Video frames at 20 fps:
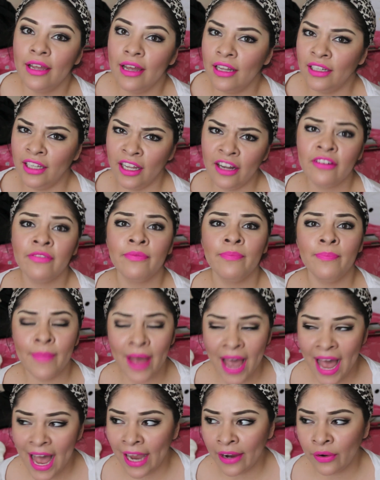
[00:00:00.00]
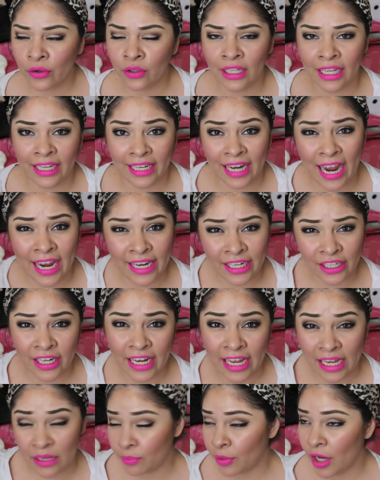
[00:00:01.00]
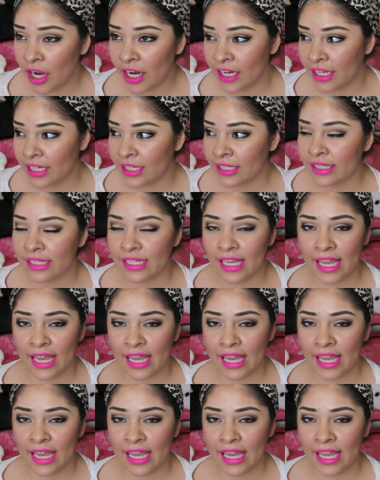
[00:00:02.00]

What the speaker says: a lot of MAC or like higher end products,